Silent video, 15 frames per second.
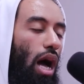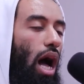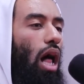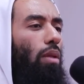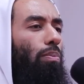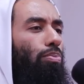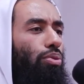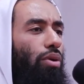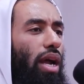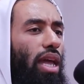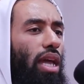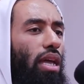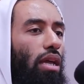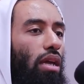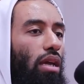I'll
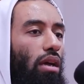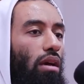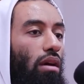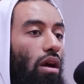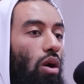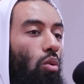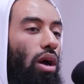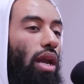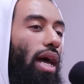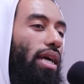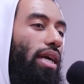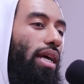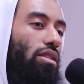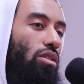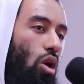pray when I
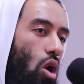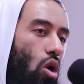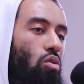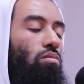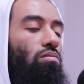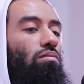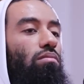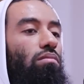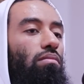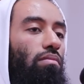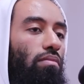get home.